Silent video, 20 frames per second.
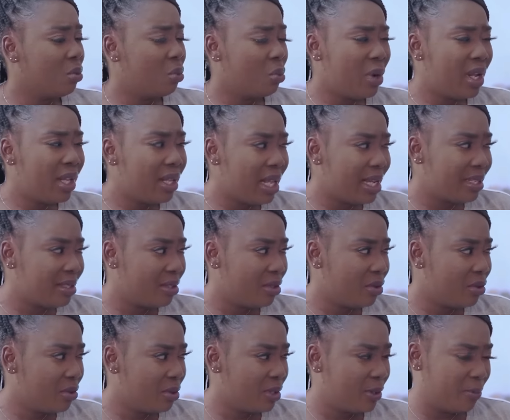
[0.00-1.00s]
When last did you
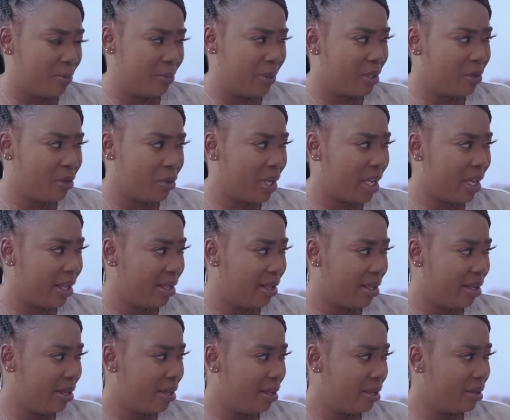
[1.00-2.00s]
speak to Kelly?
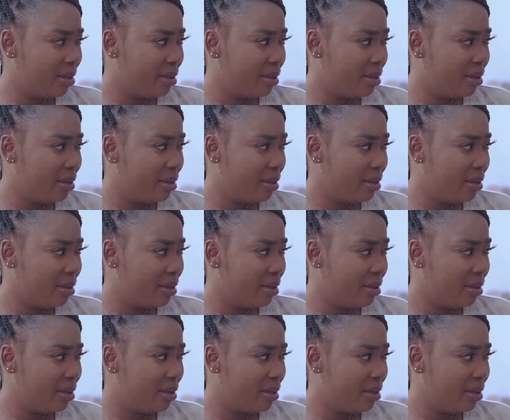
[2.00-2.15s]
